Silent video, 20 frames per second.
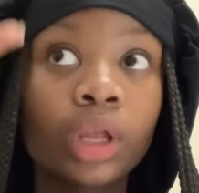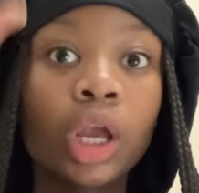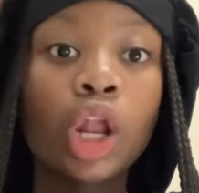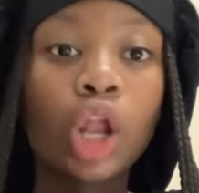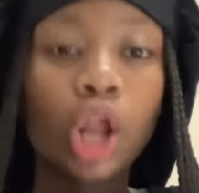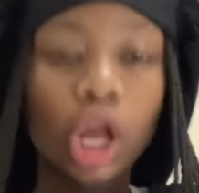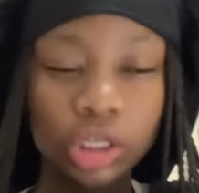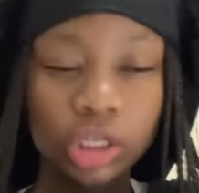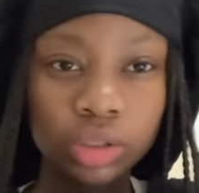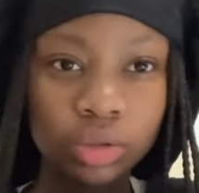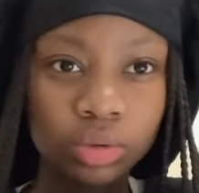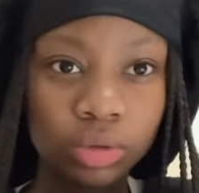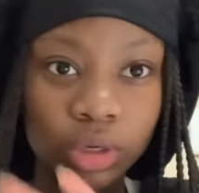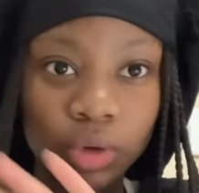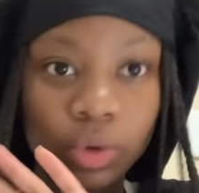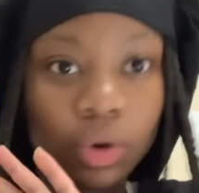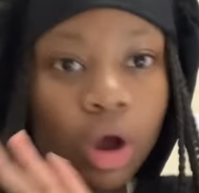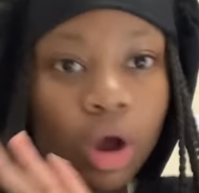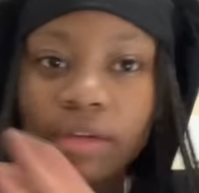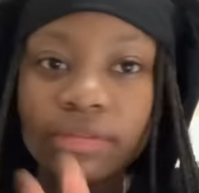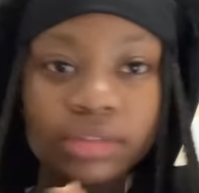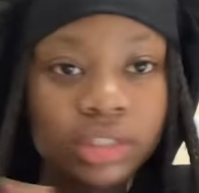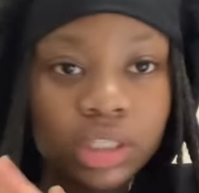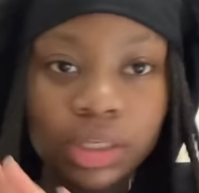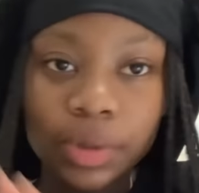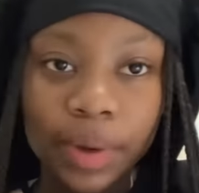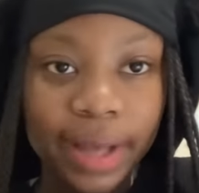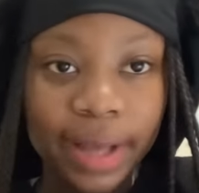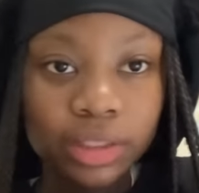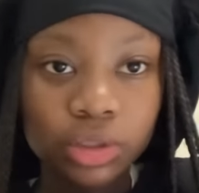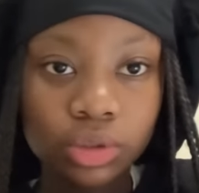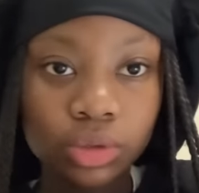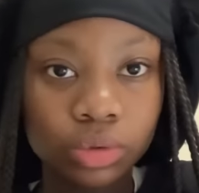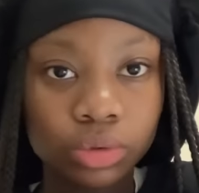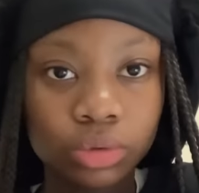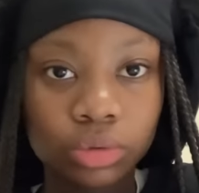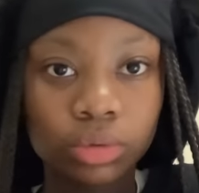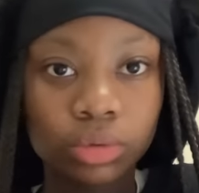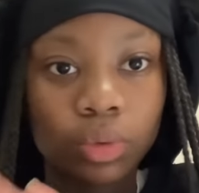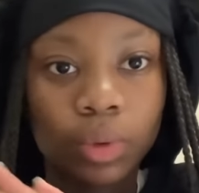last week, obviously that's
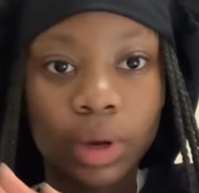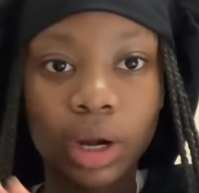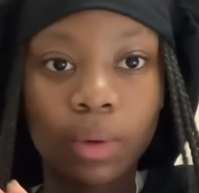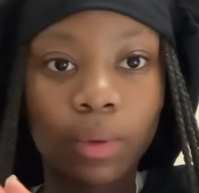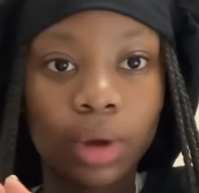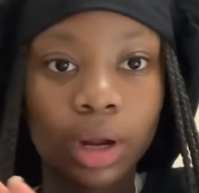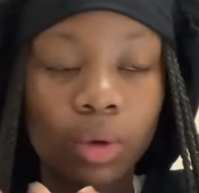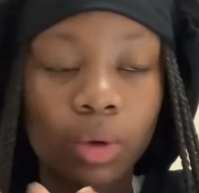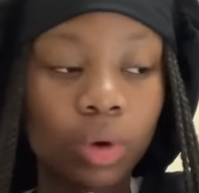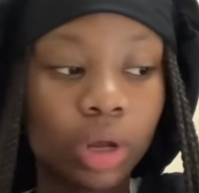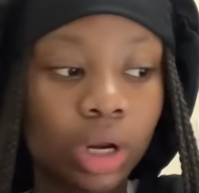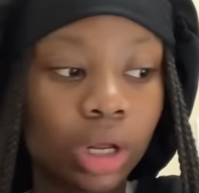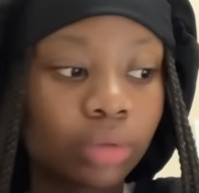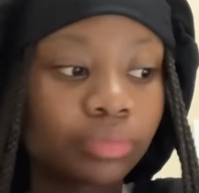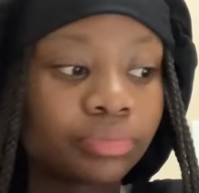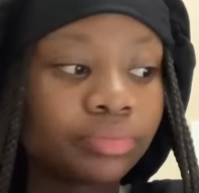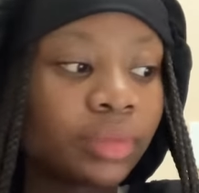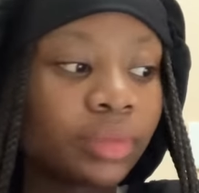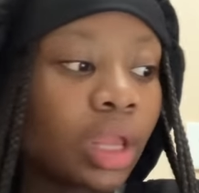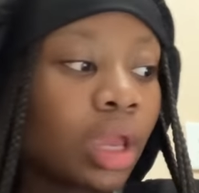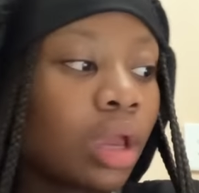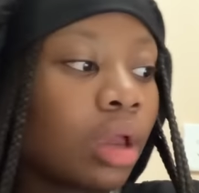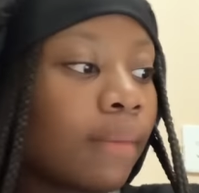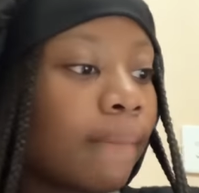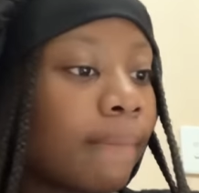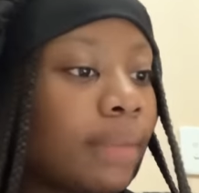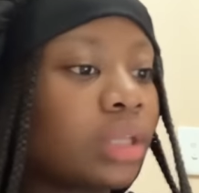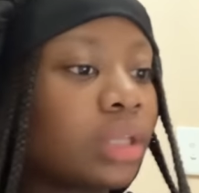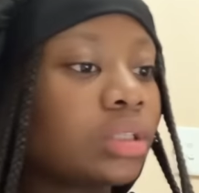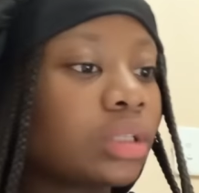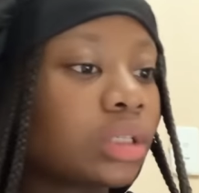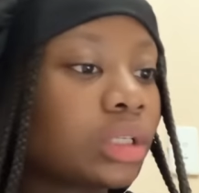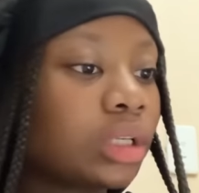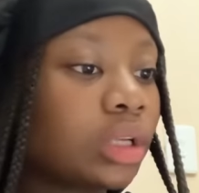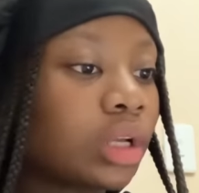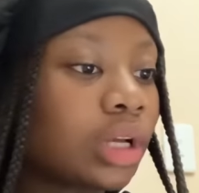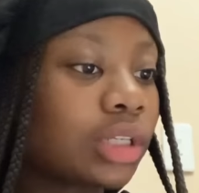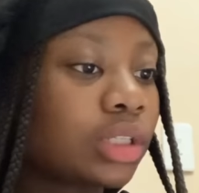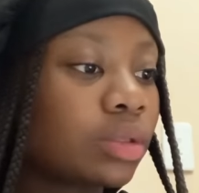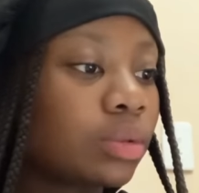school, oh, wada what wada. Basically
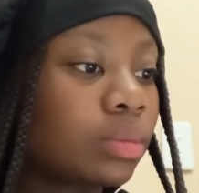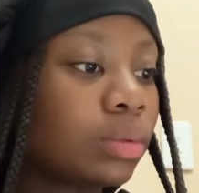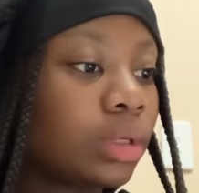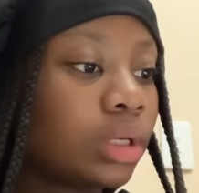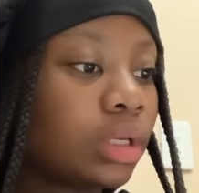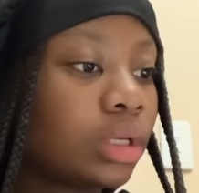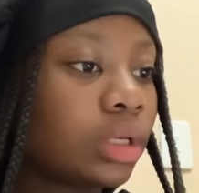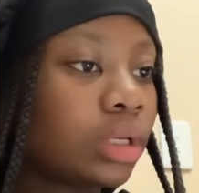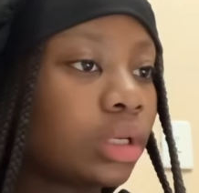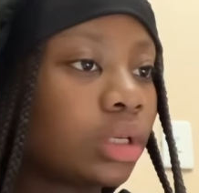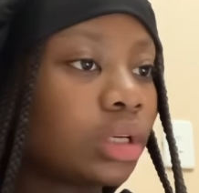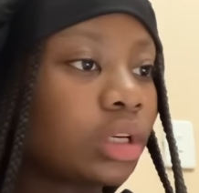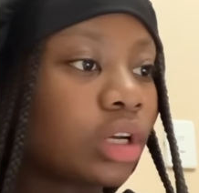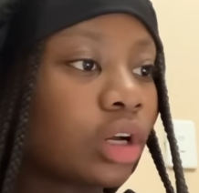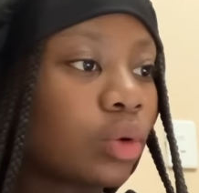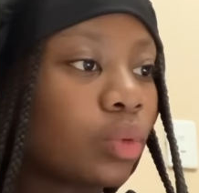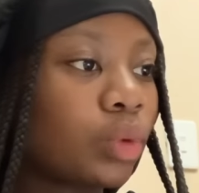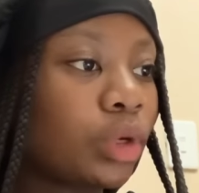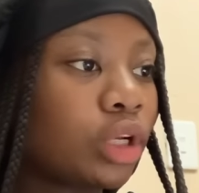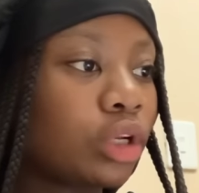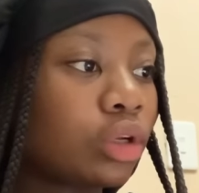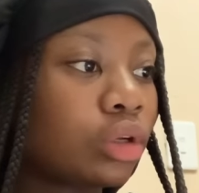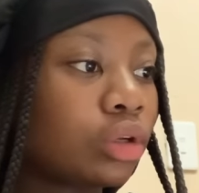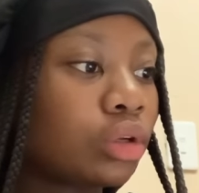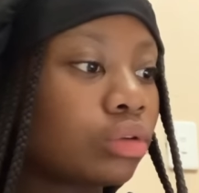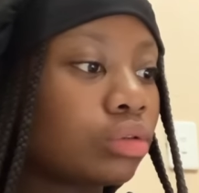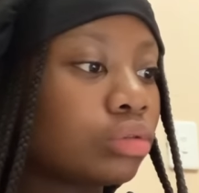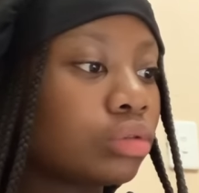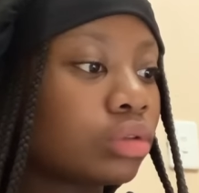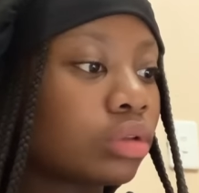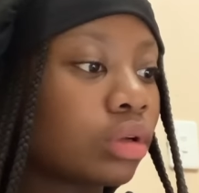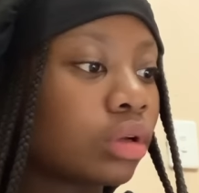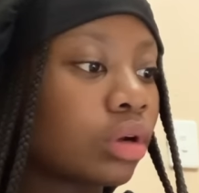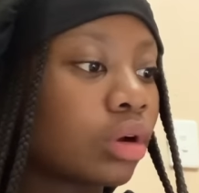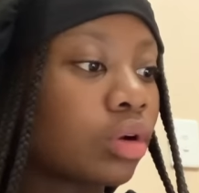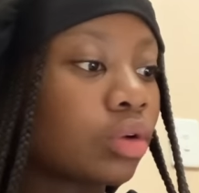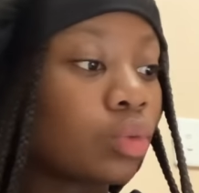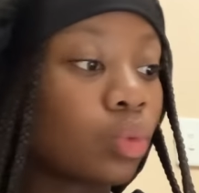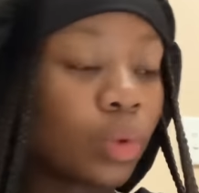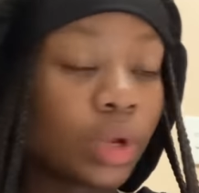last week we closed
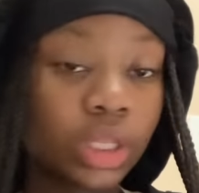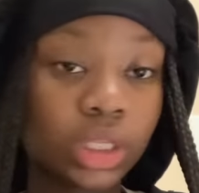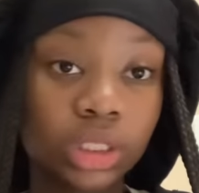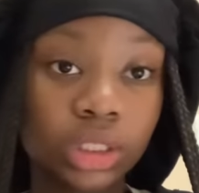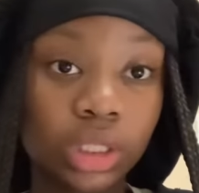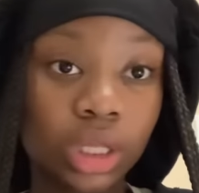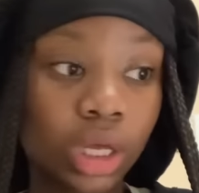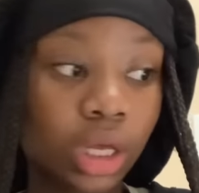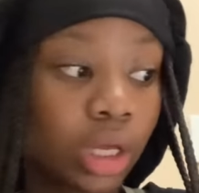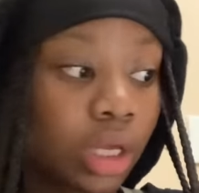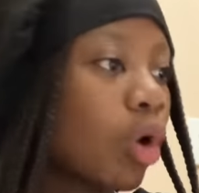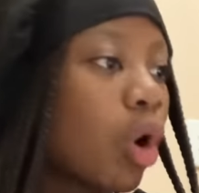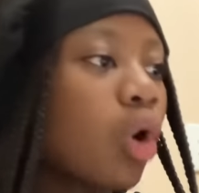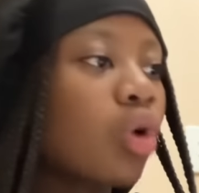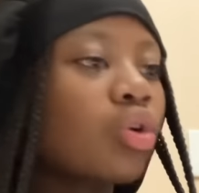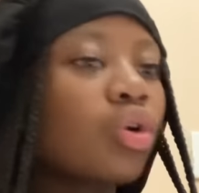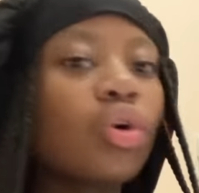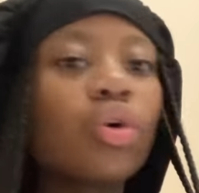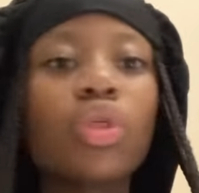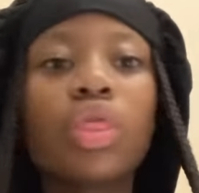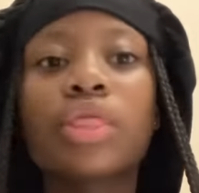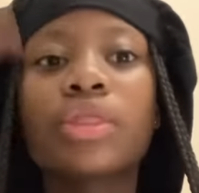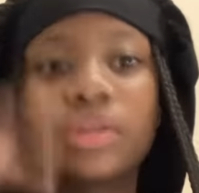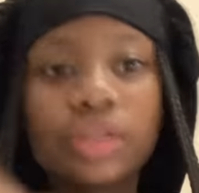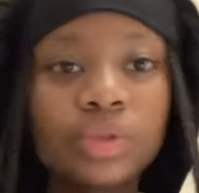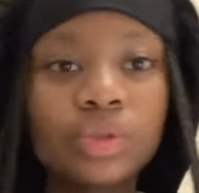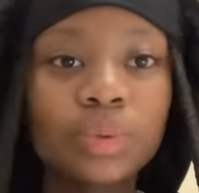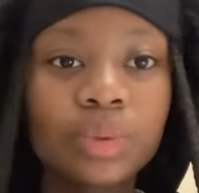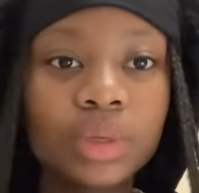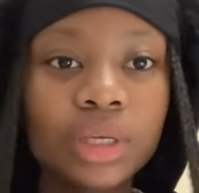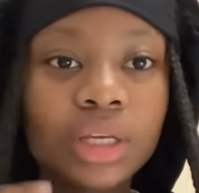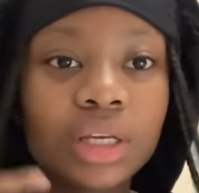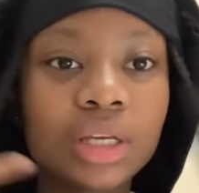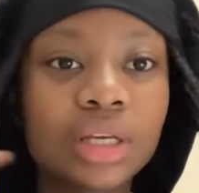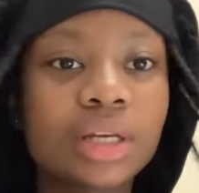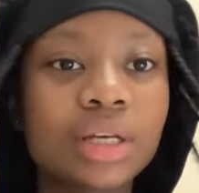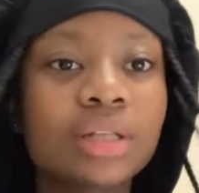on Wednesday. Oh no, this week